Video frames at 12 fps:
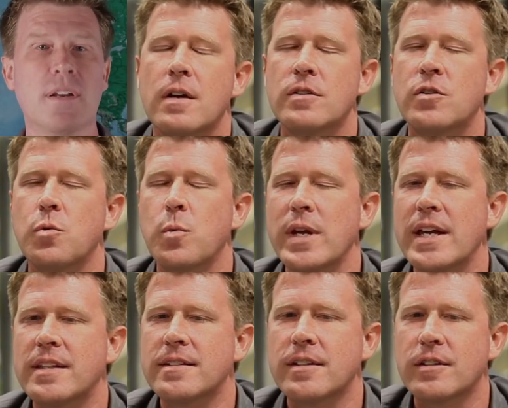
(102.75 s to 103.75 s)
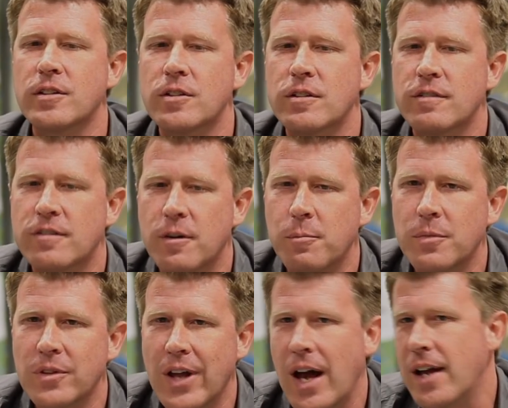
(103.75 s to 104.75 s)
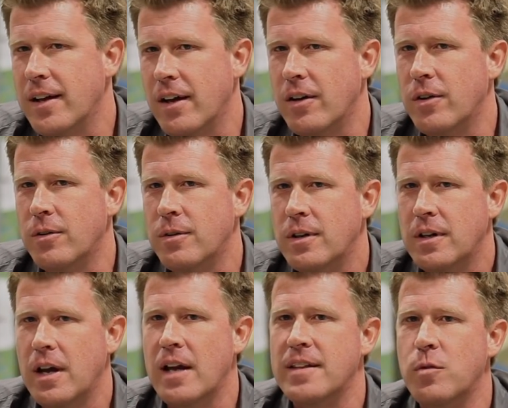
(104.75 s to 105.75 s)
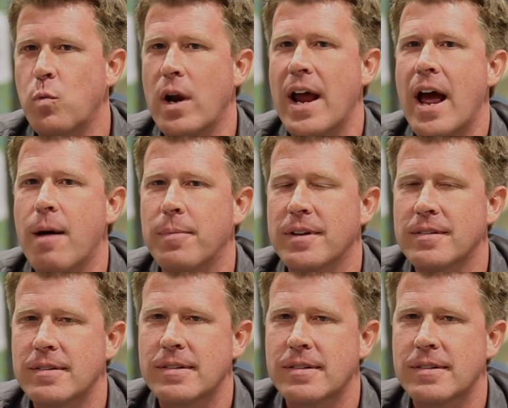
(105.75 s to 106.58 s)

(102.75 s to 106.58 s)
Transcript: So we get this alert from LIGO. And then what happens?